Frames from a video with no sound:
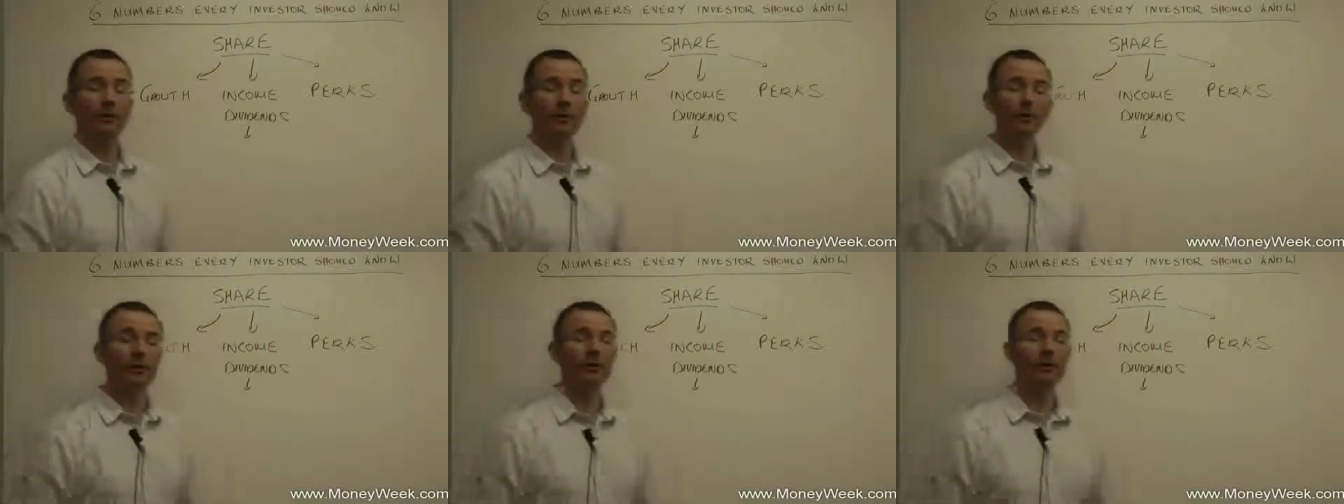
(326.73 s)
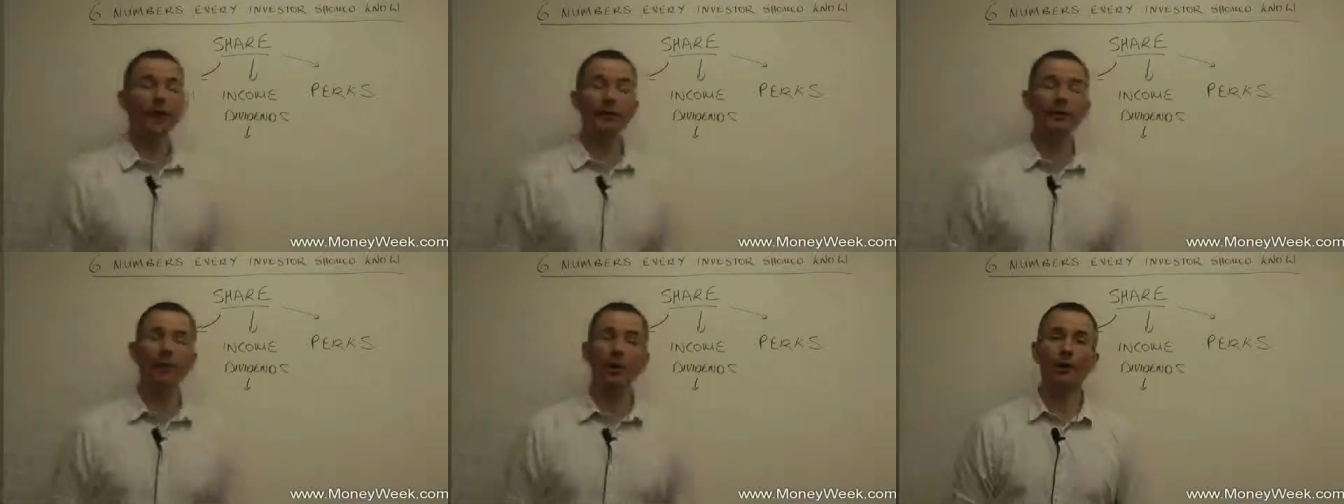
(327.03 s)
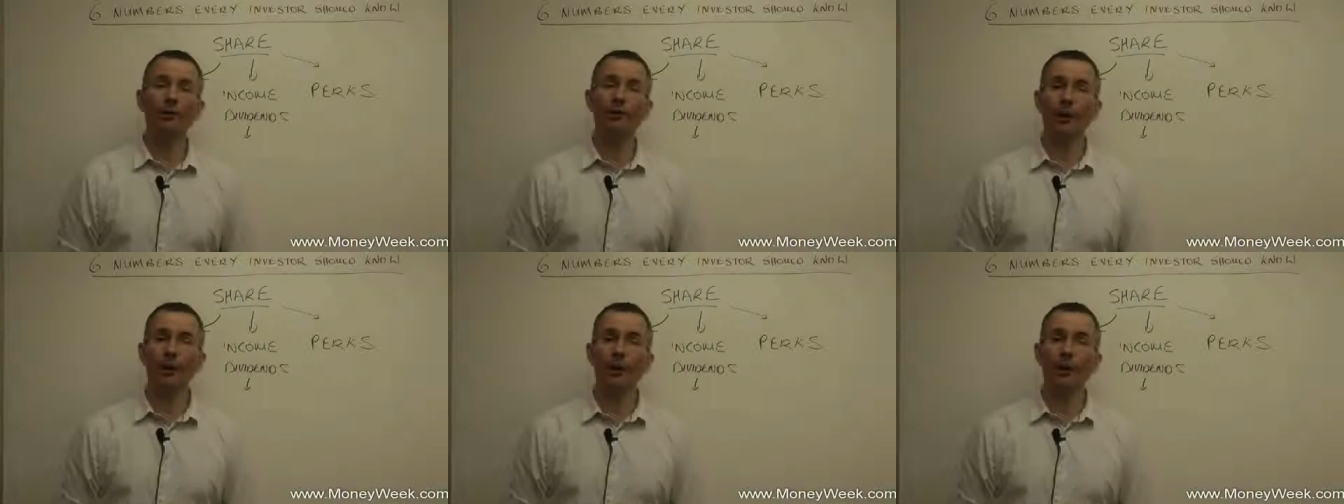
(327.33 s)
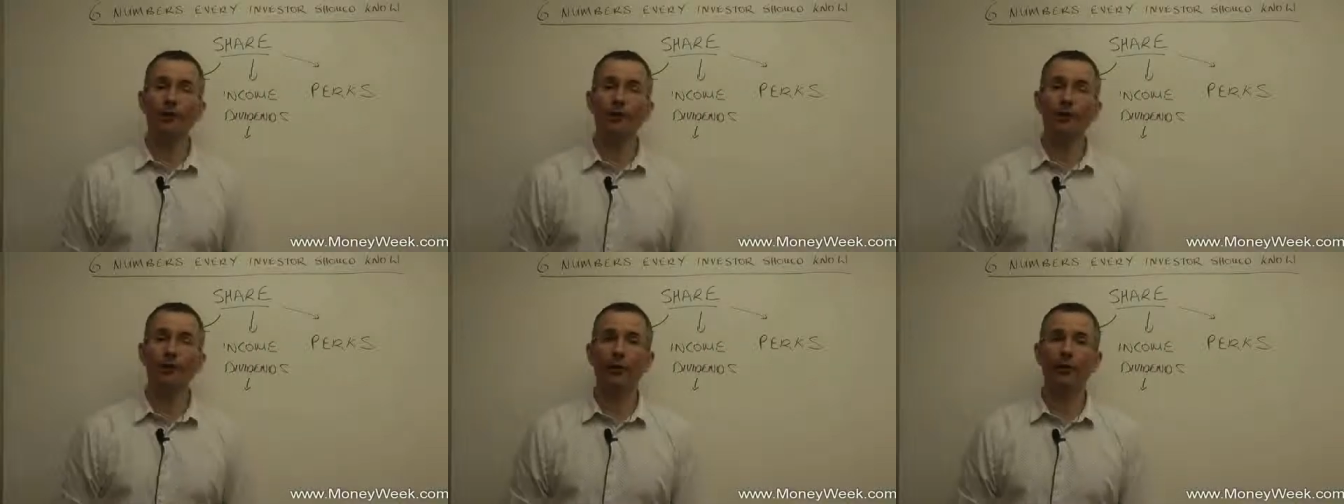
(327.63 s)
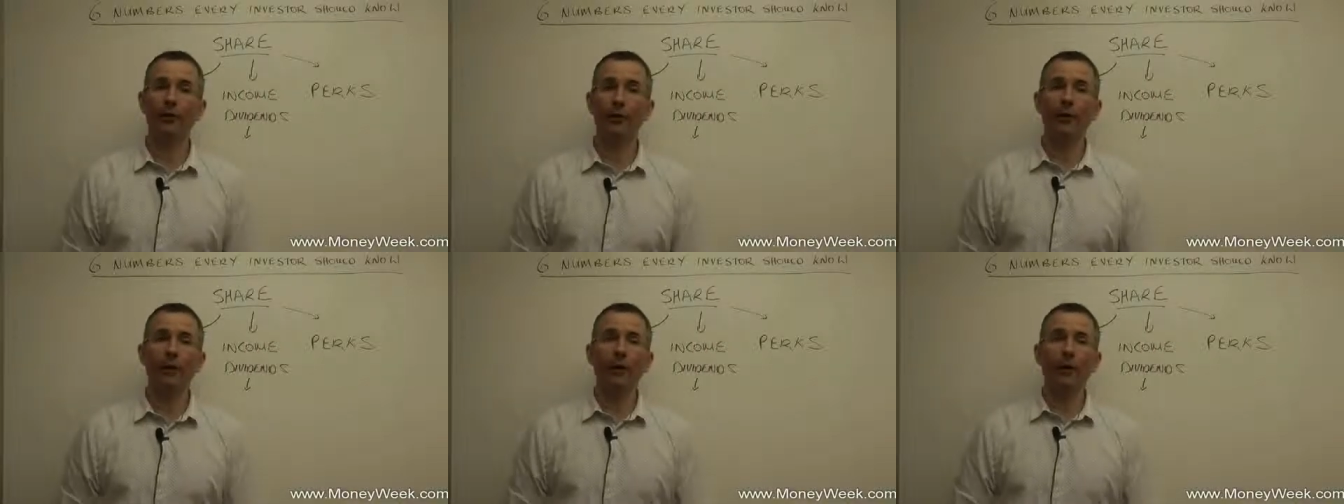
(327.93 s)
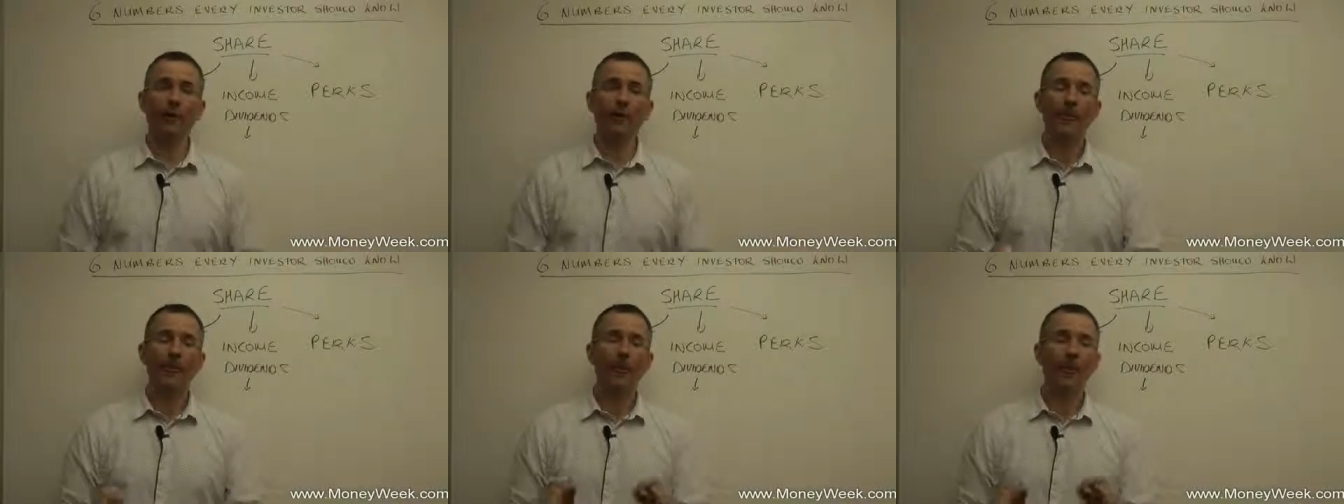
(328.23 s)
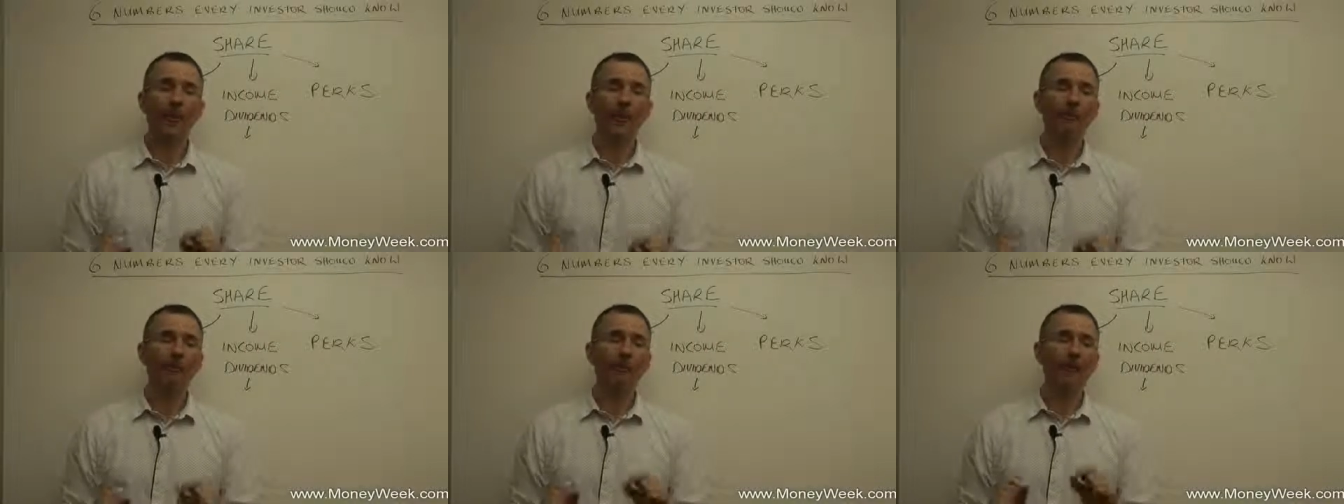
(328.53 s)
and two ratios that answer them.
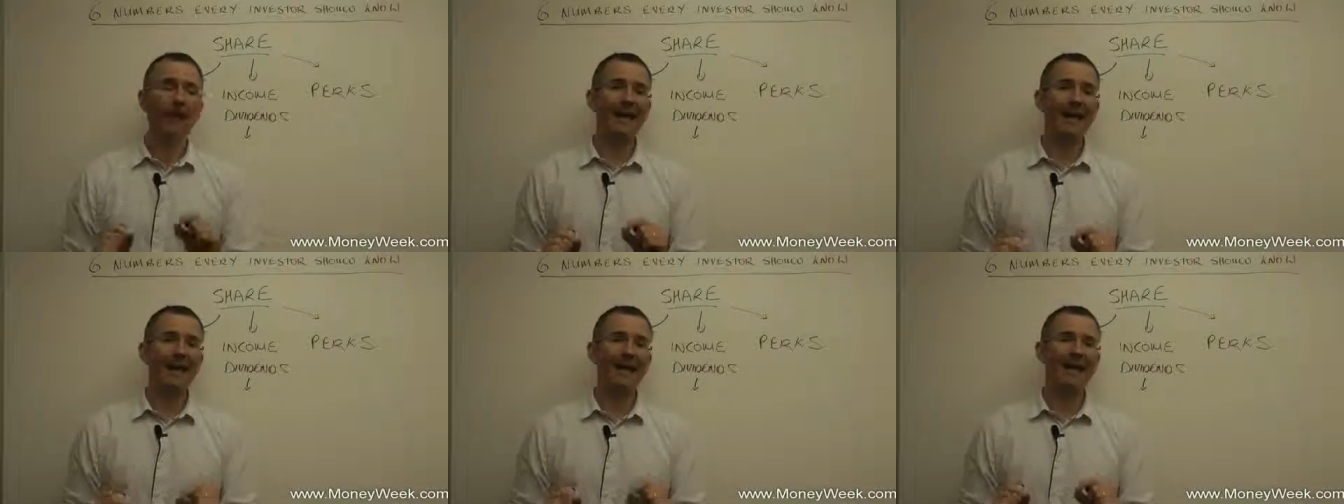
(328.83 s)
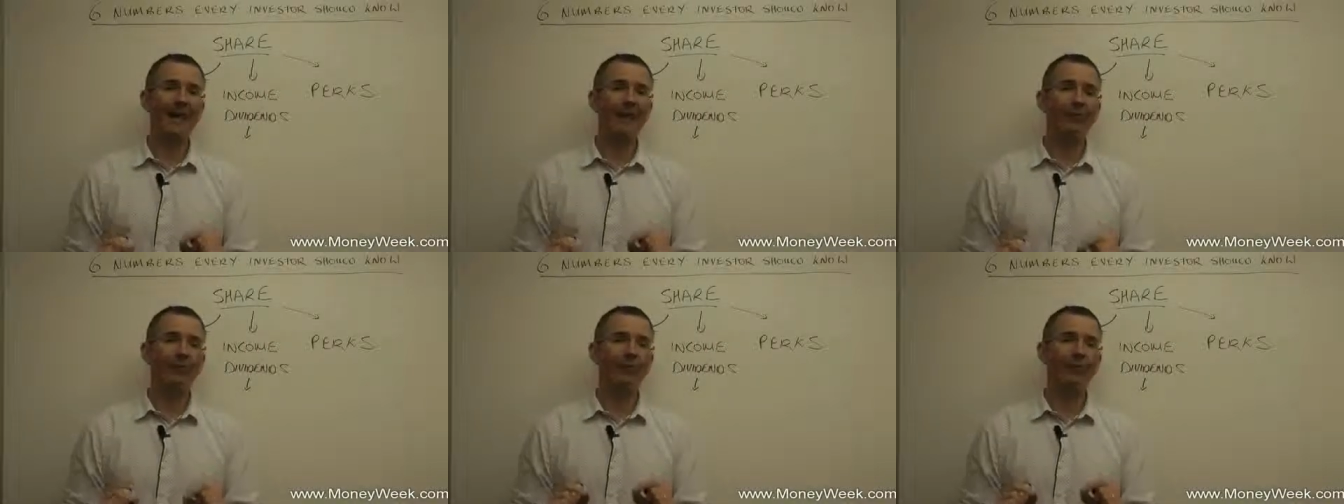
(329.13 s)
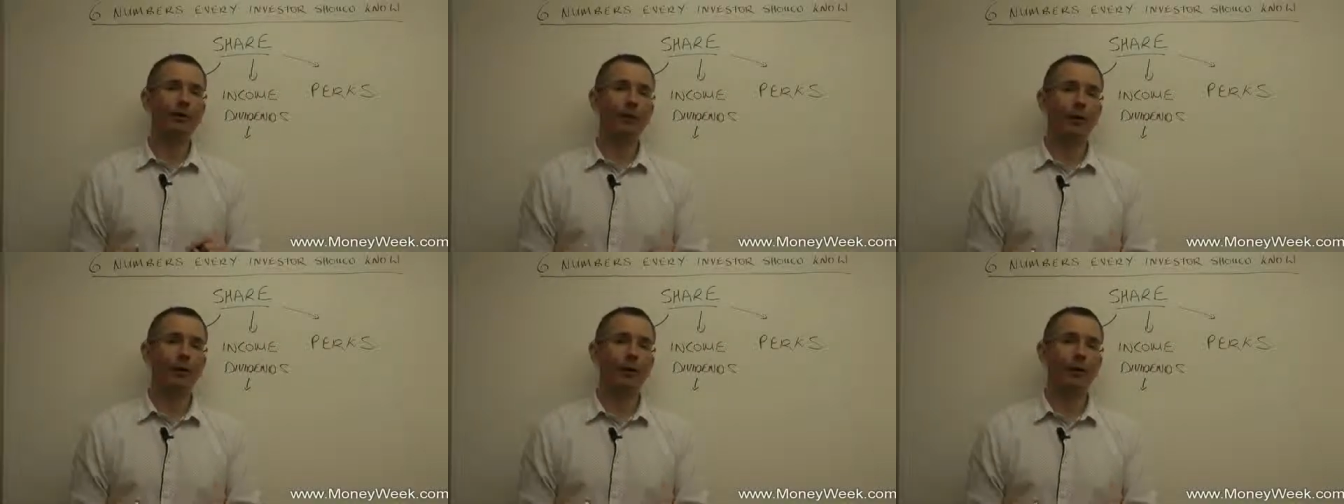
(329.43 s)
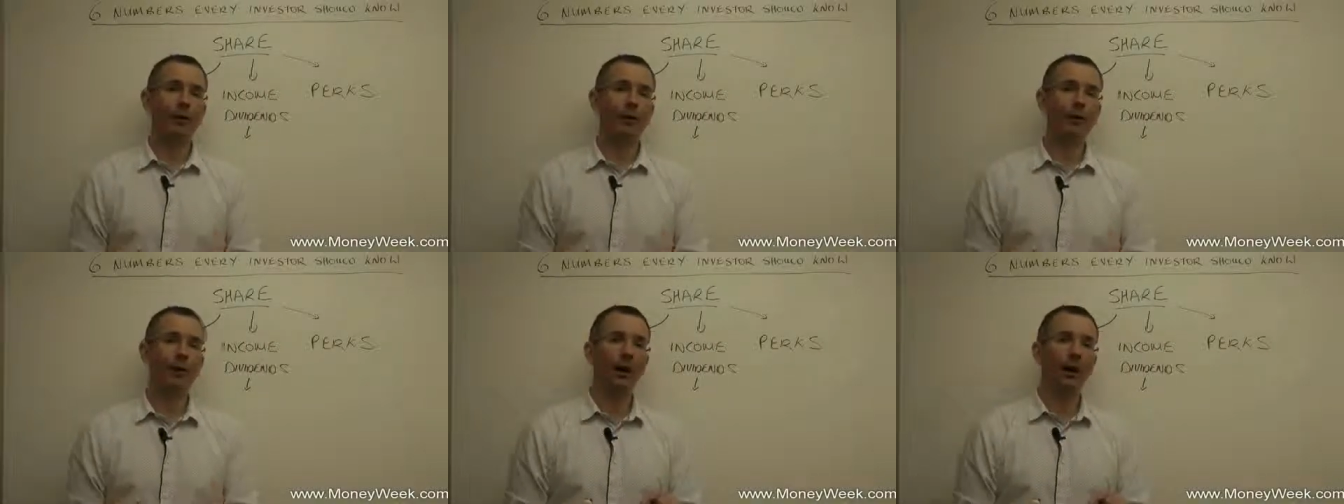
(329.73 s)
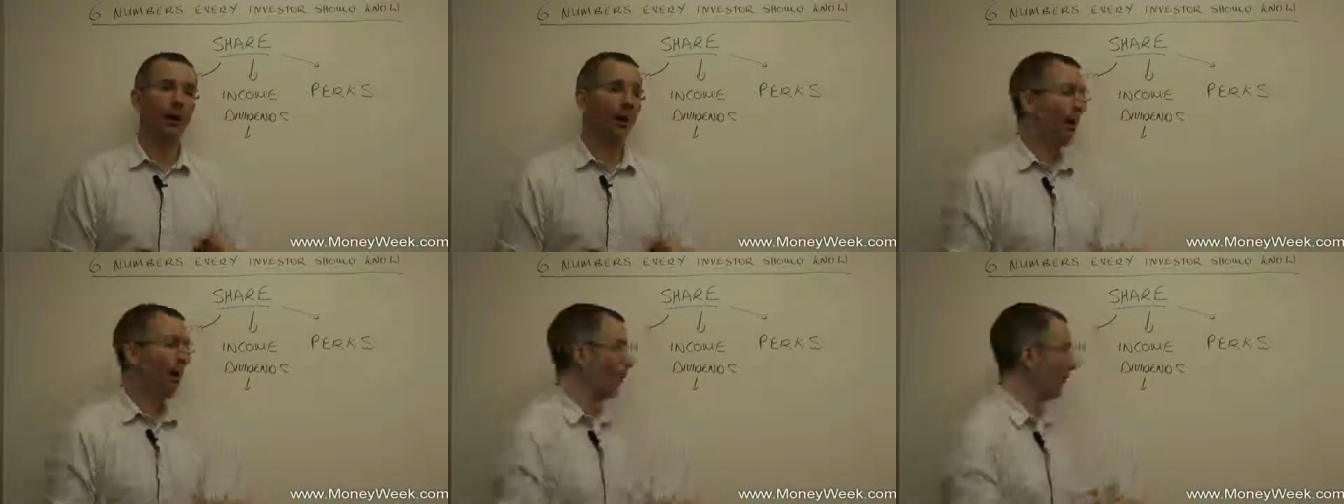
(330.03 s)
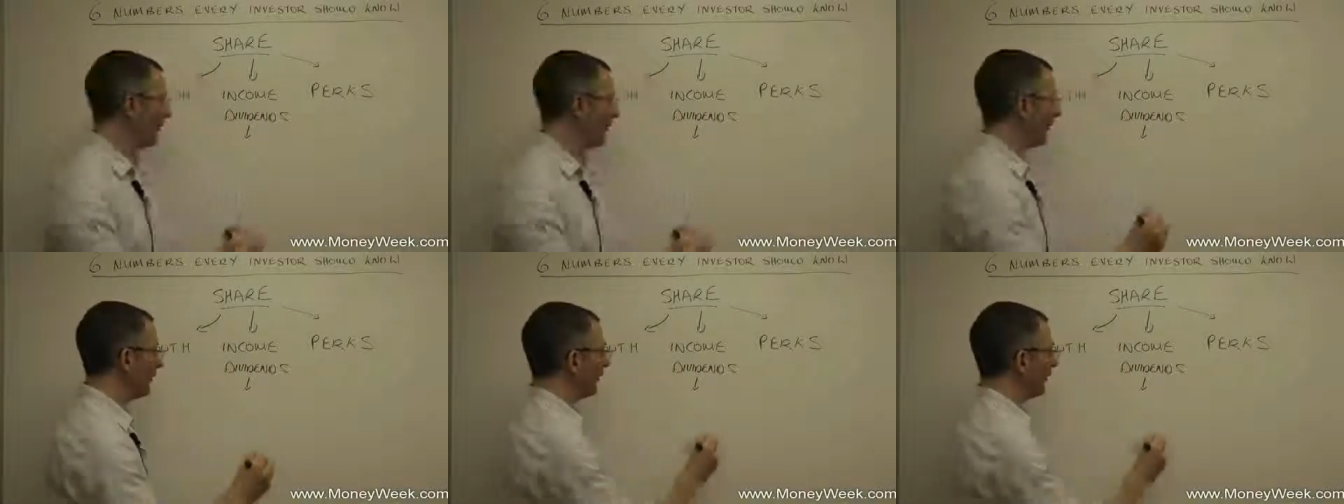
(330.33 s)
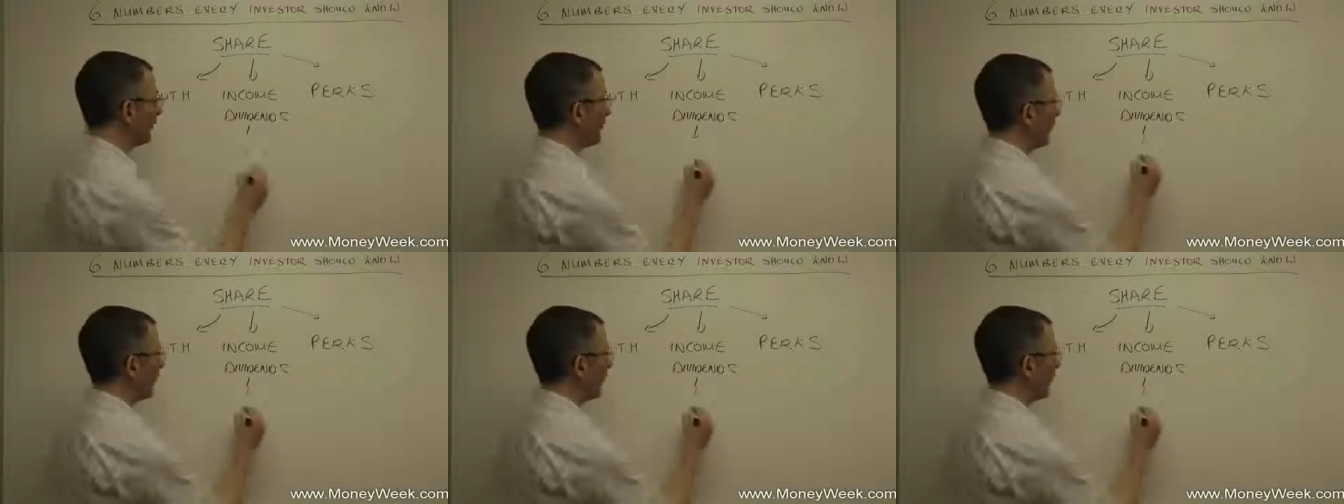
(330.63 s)
What is my income return on this